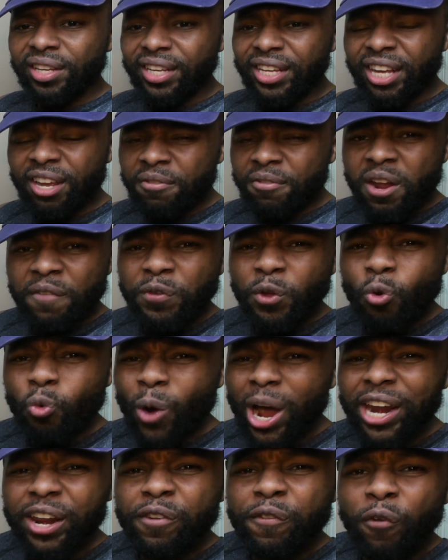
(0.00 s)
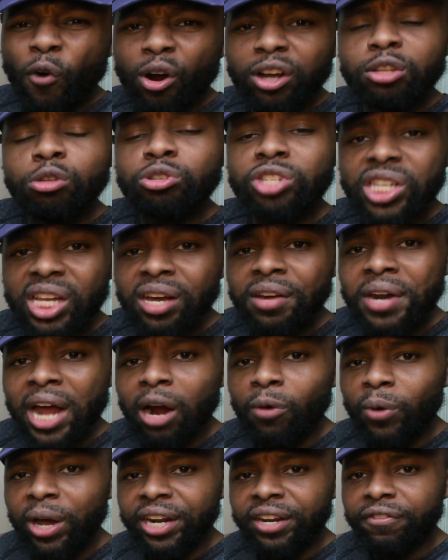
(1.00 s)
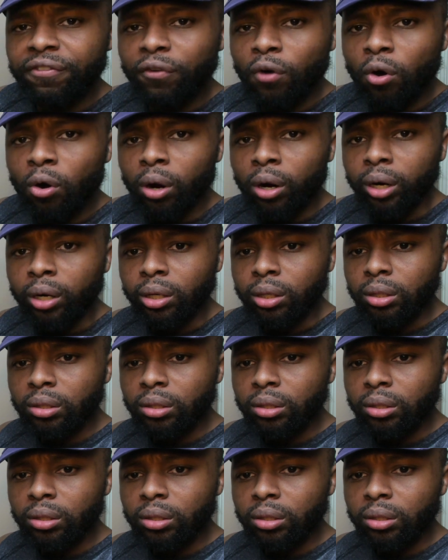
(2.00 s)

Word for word: Even if you're ready for it, you still not ready for it.